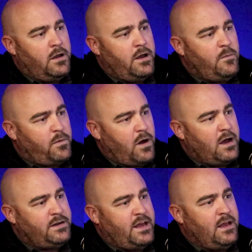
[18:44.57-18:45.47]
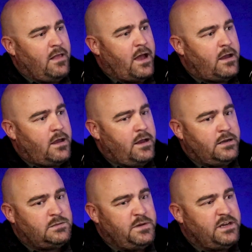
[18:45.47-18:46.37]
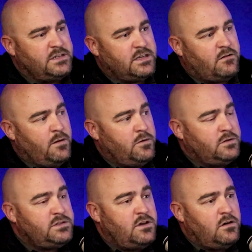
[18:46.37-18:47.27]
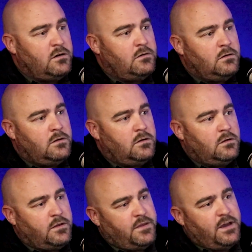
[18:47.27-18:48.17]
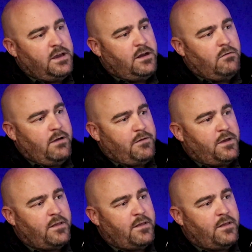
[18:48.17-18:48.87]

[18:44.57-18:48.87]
in broad daylight, and it's because the criminals know that they can get away with it.